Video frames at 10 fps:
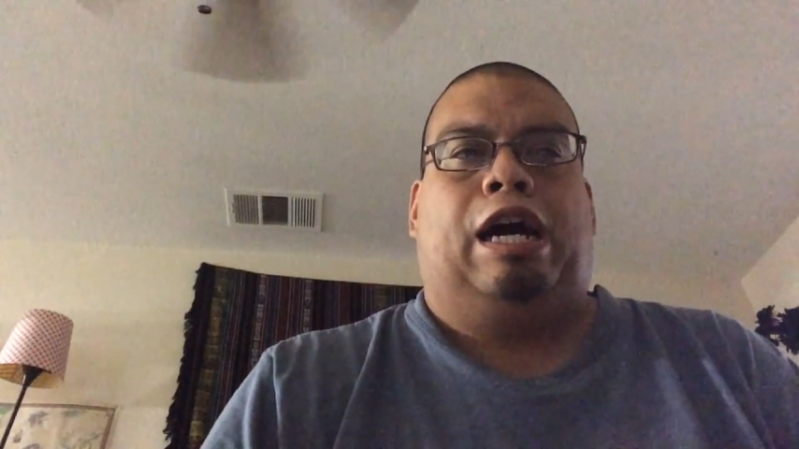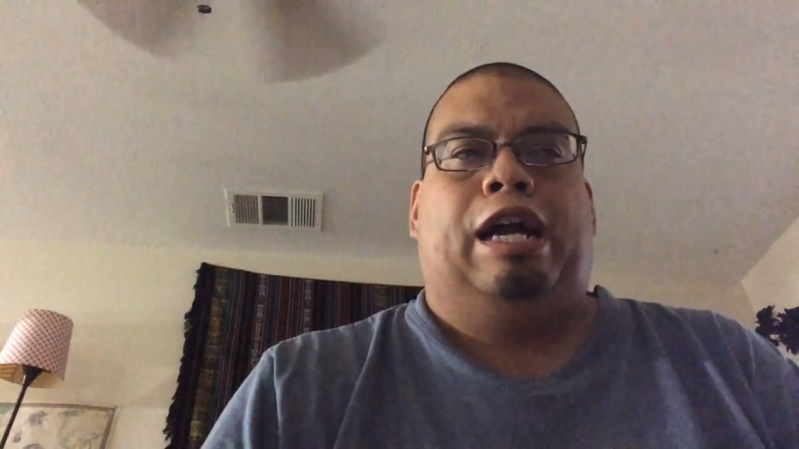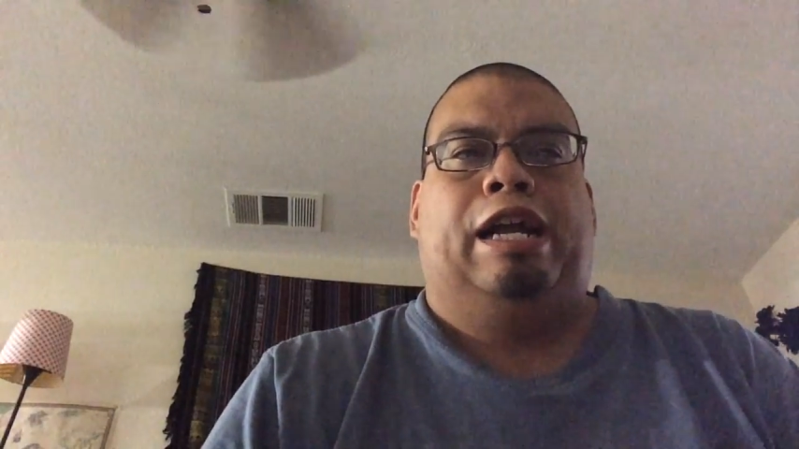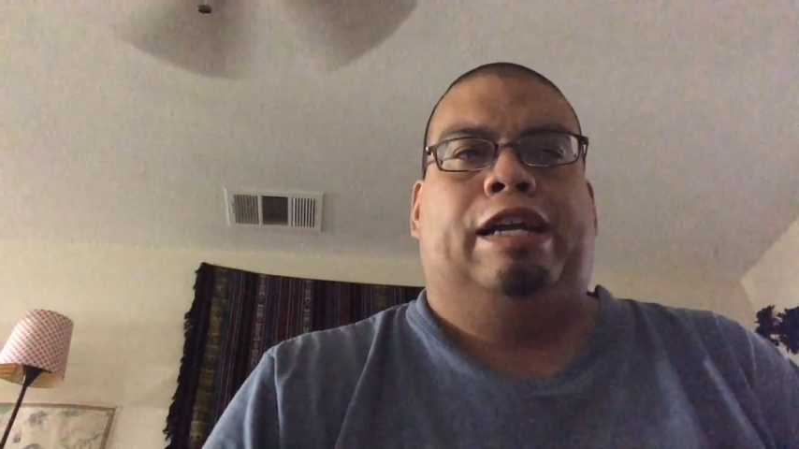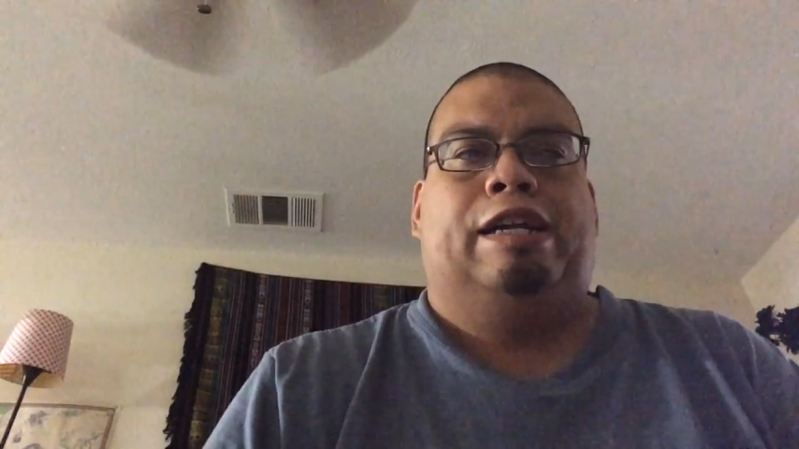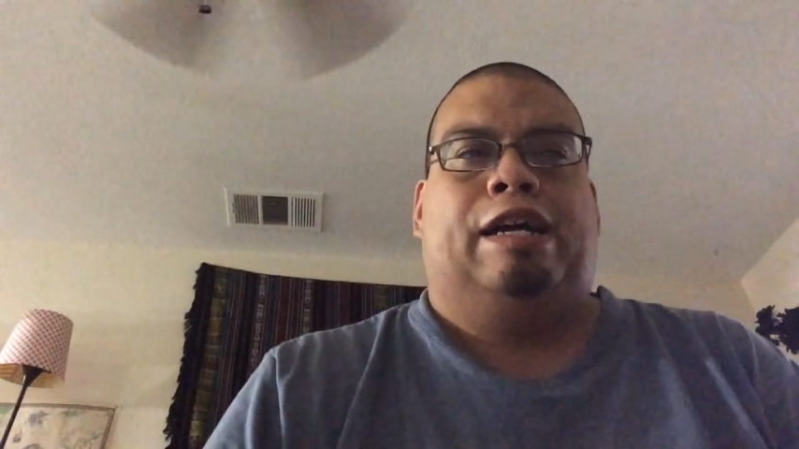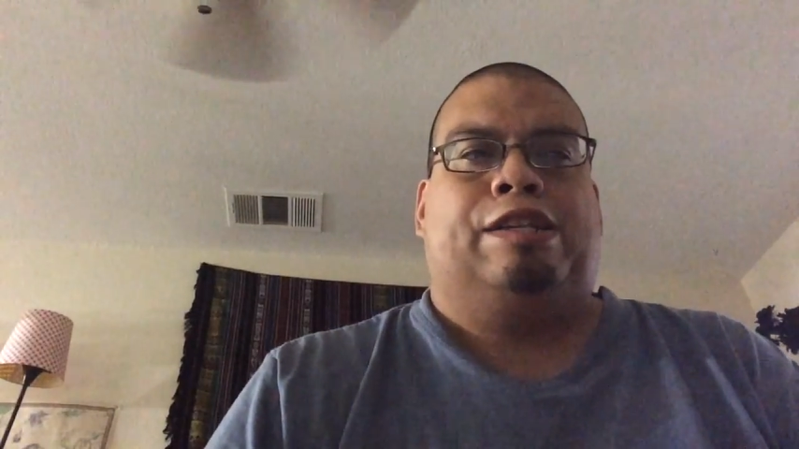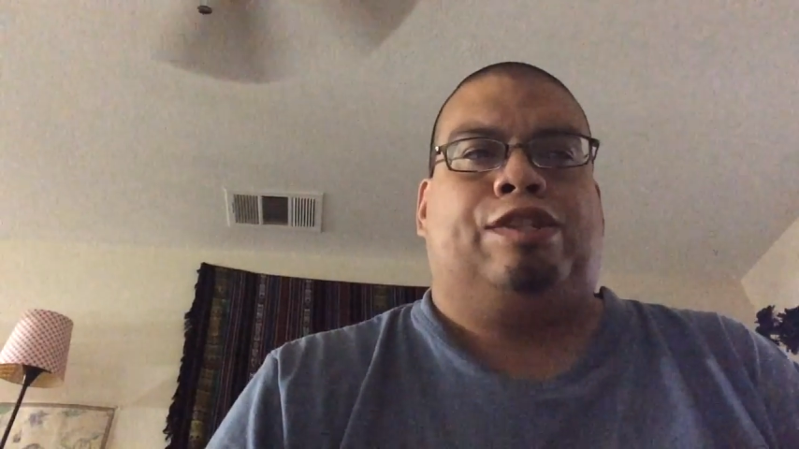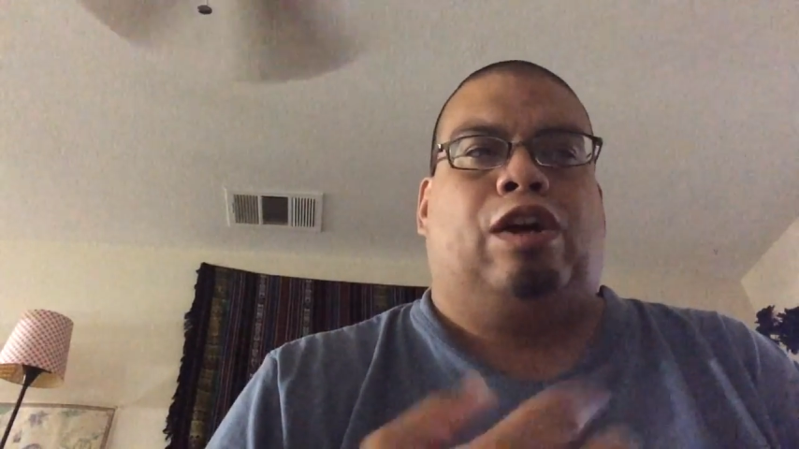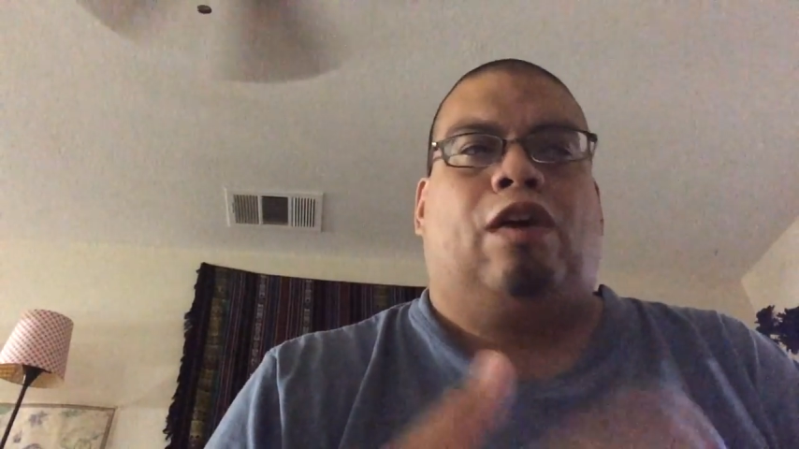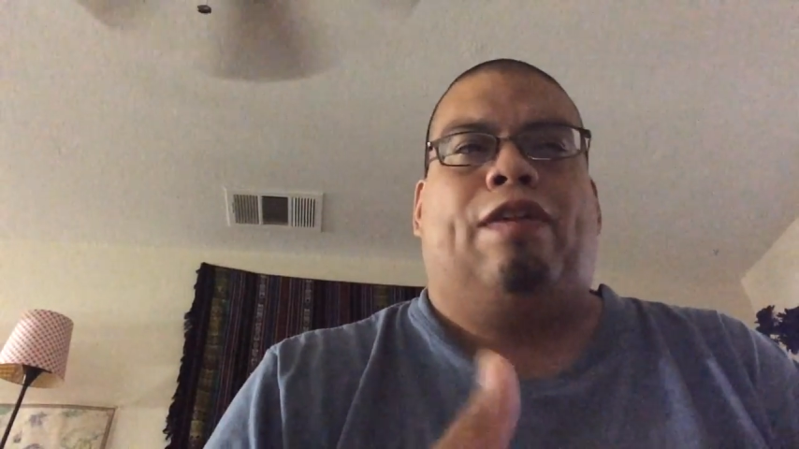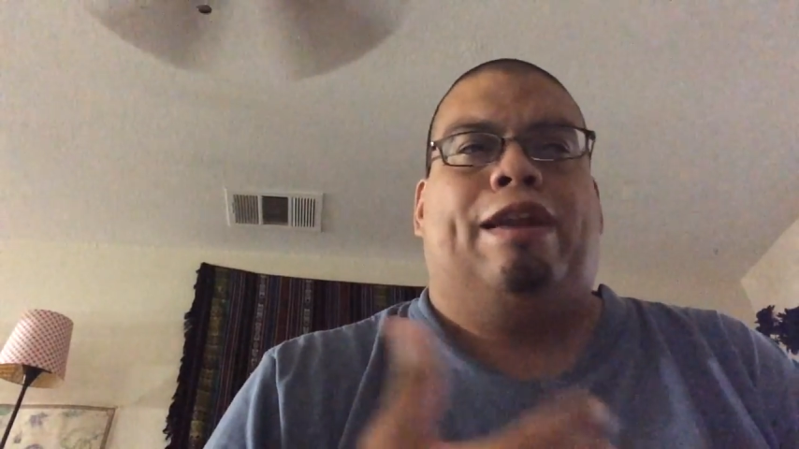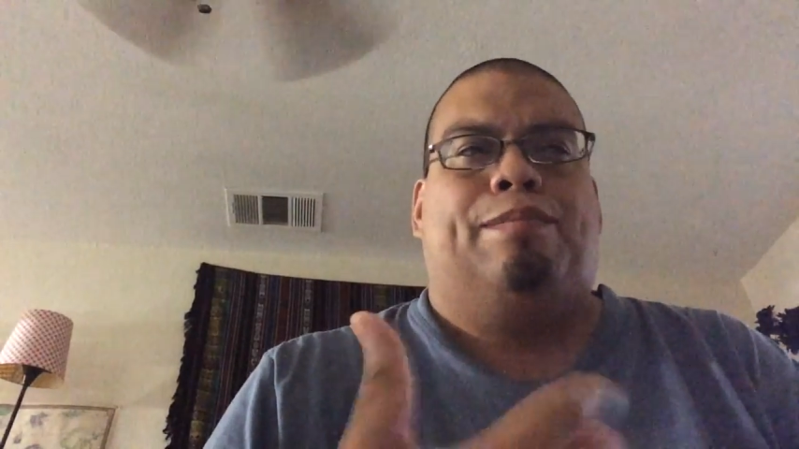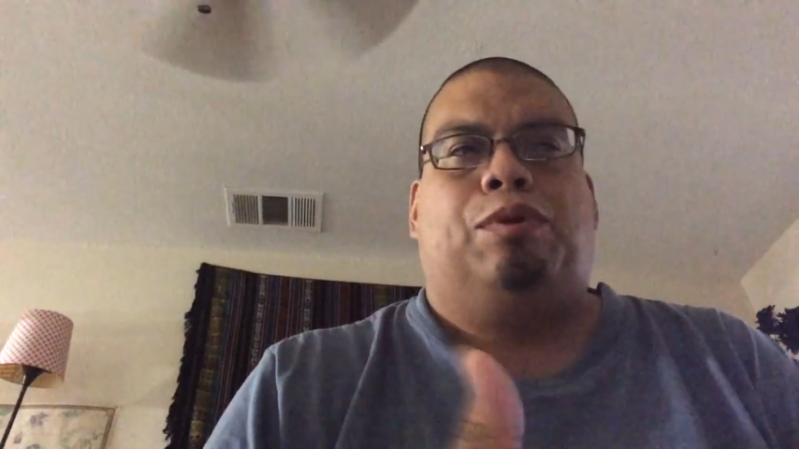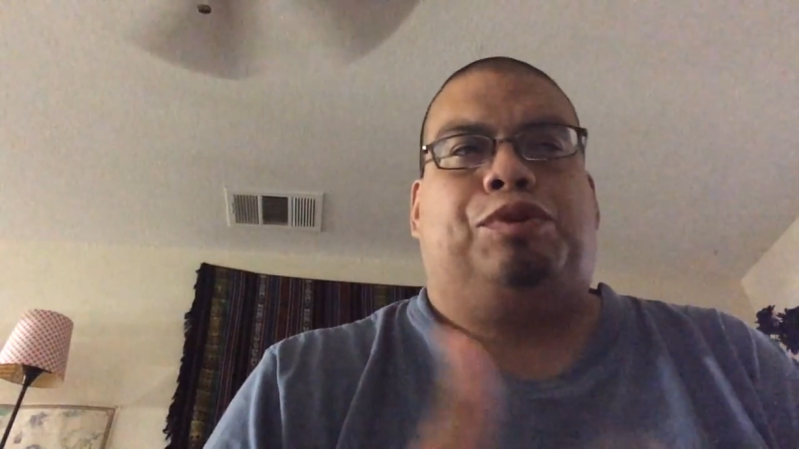I saw
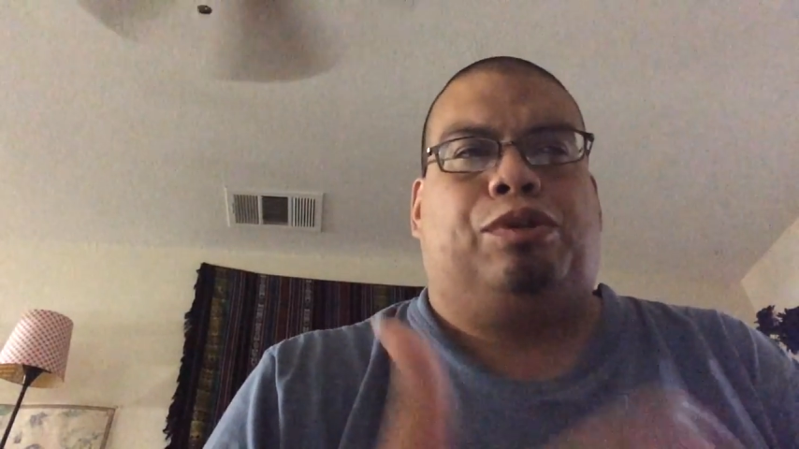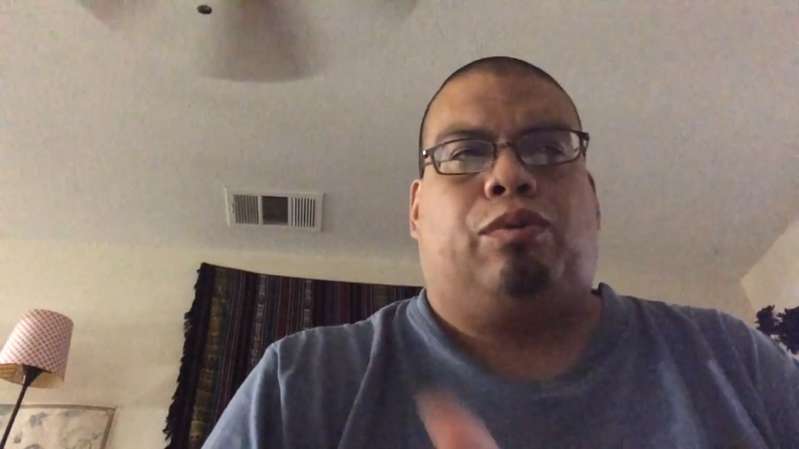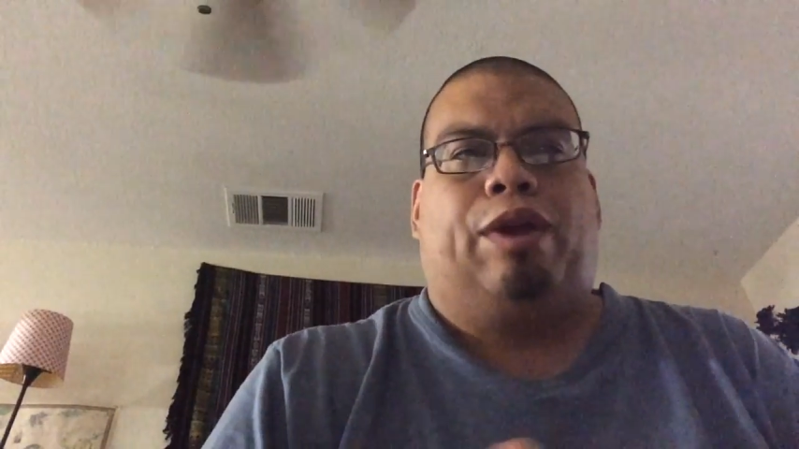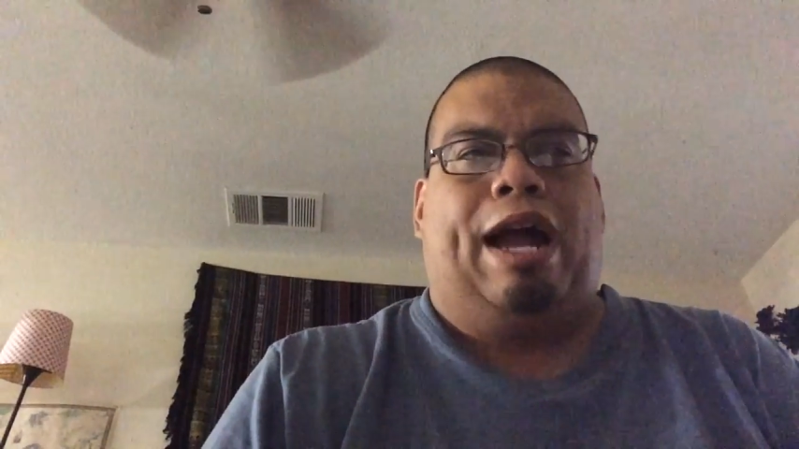that emotional